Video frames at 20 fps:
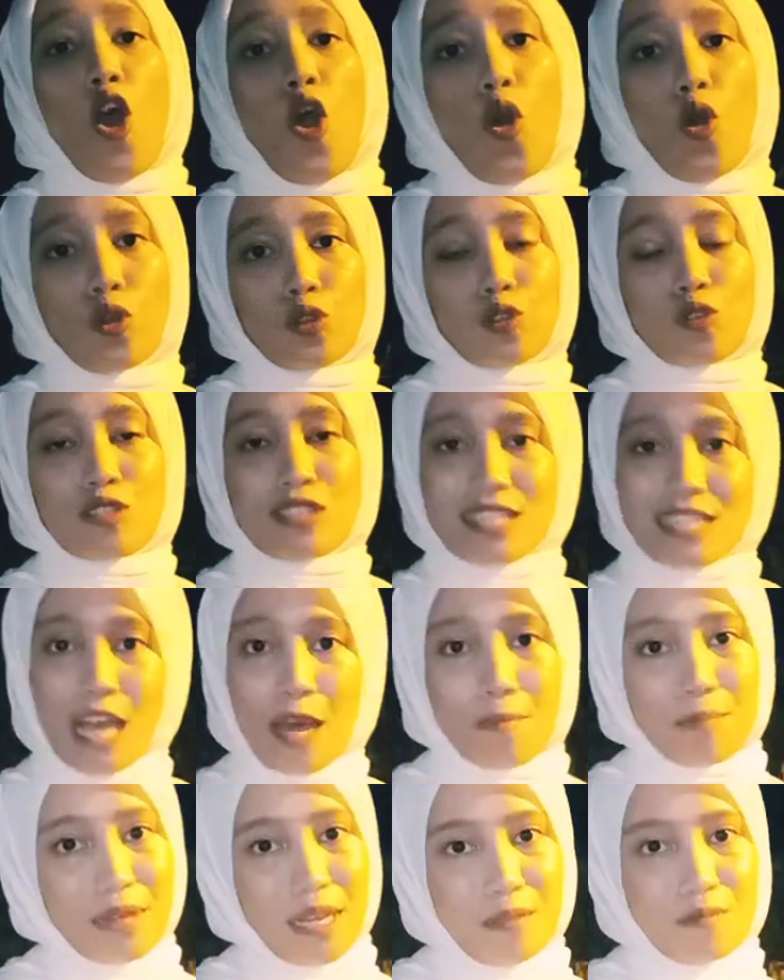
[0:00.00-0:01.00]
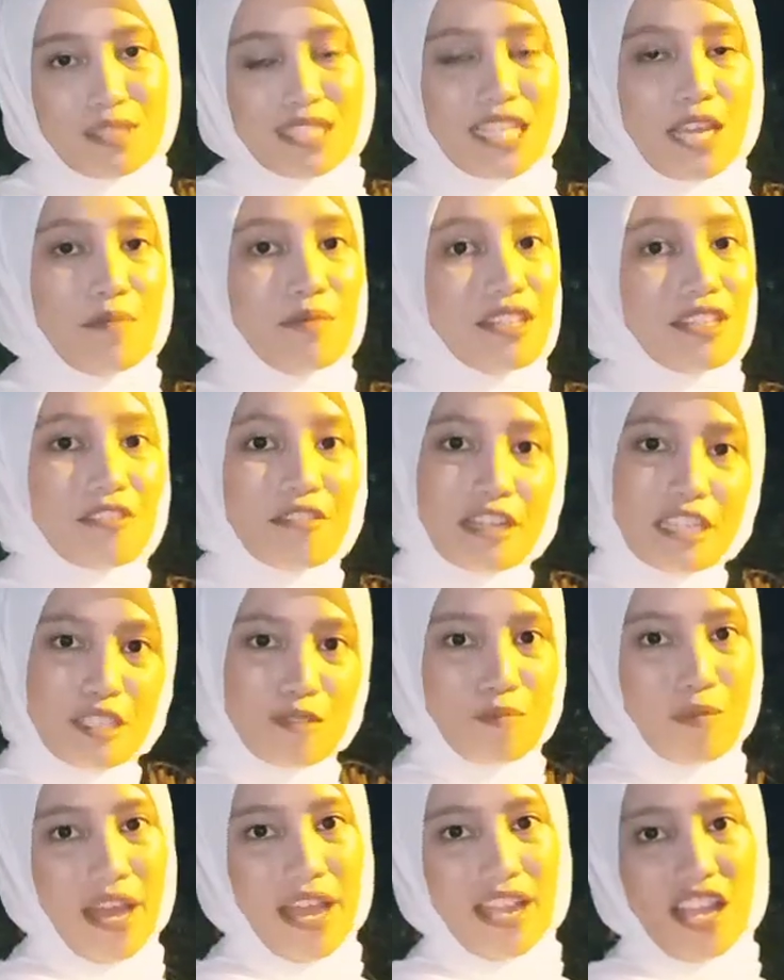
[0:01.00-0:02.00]
although some names can be
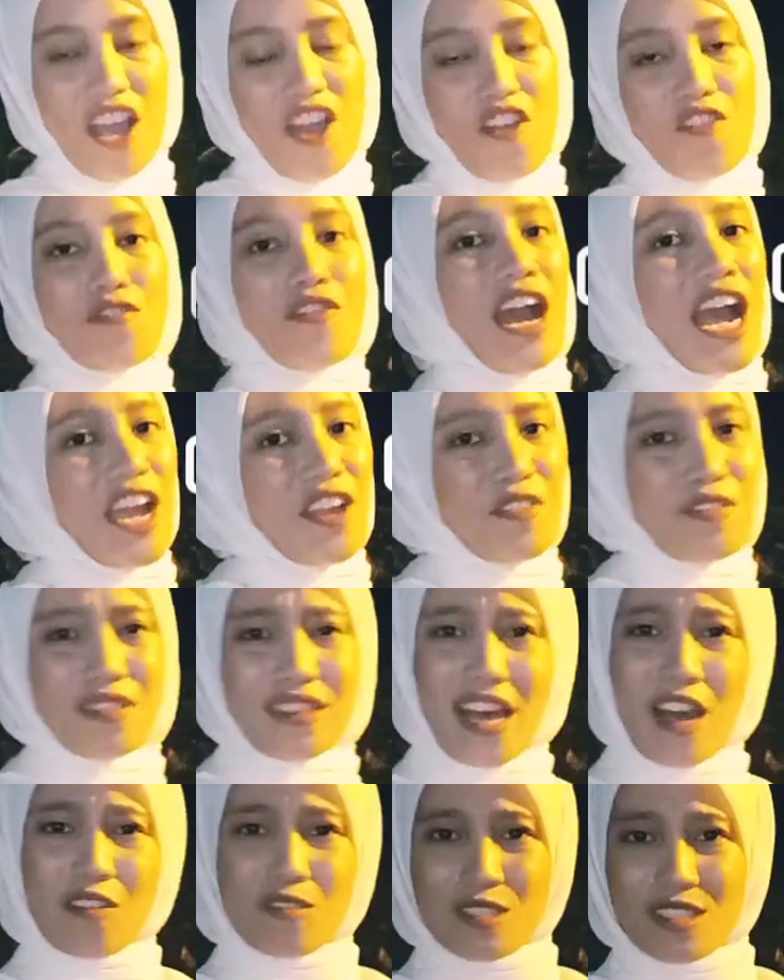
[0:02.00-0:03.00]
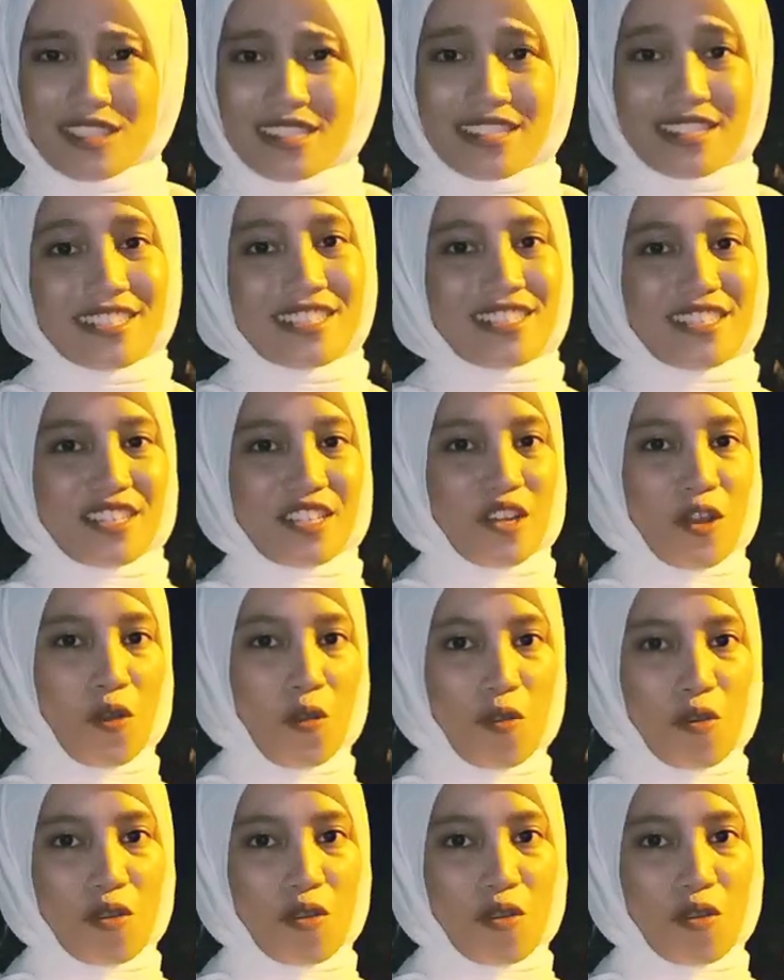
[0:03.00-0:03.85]
traced back 5,000 years ago.